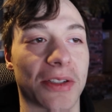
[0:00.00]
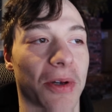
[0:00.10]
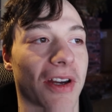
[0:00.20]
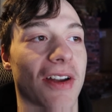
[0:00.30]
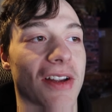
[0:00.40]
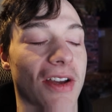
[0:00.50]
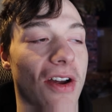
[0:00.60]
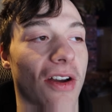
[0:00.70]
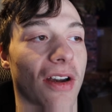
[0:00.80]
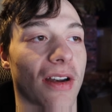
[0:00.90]
to work on a
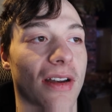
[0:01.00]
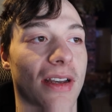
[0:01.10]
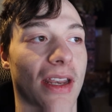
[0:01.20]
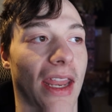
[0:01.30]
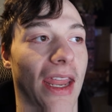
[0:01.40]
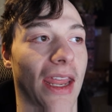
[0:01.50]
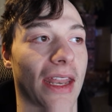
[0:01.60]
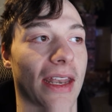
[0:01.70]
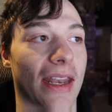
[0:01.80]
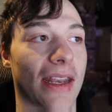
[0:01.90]
car
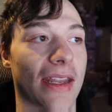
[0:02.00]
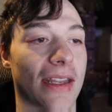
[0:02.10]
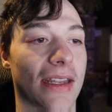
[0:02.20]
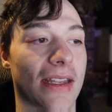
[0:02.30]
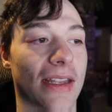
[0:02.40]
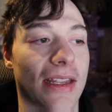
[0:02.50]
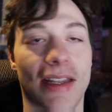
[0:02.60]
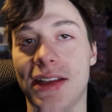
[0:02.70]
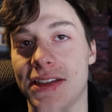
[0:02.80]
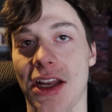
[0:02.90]
in
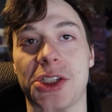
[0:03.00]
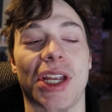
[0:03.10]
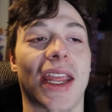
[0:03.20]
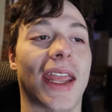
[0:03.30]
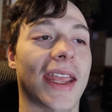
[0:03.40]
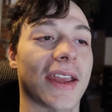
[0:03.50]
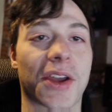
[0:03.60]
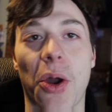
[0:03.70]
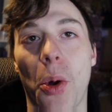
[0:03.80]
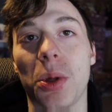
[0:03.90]
such a
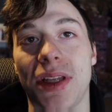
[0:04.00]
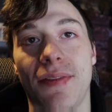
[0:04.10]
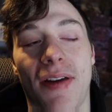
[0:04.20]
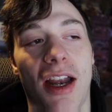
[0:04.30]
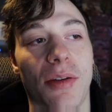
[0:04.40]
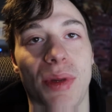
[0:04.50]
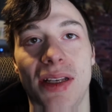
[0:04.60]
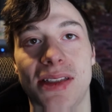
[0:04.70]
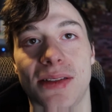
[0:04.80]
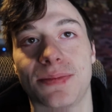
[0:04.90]
cold environment.